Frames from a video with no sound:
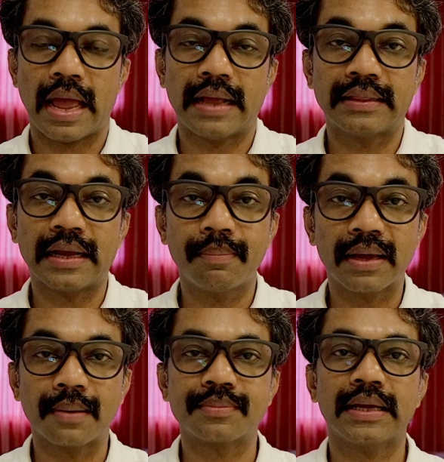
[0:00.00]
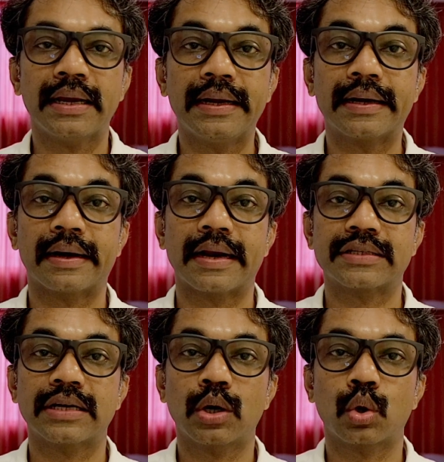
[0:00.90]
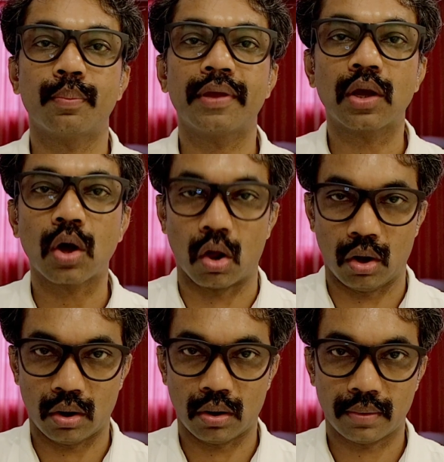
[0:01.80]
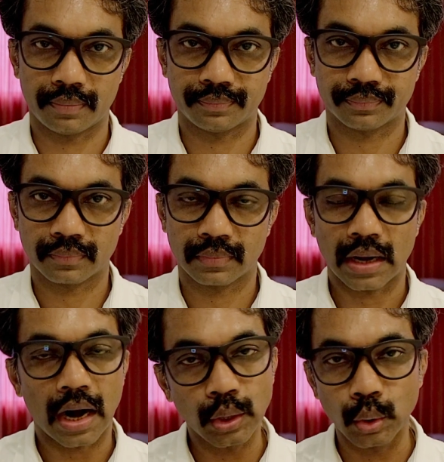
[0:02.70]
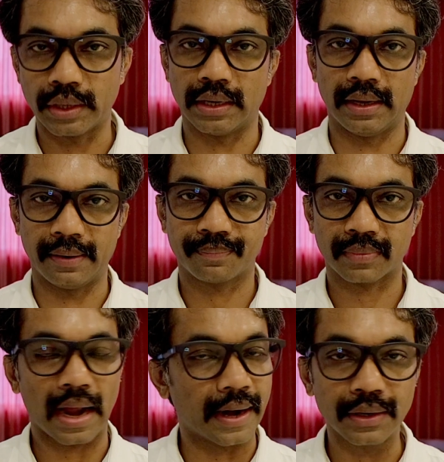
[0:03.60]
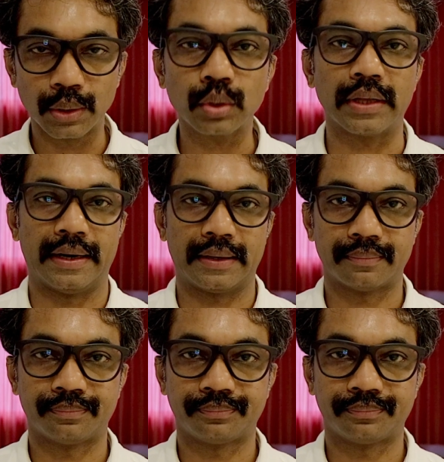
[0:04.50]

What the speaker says: And that becomes an international roaming call. Unknowingly. I didn't know that.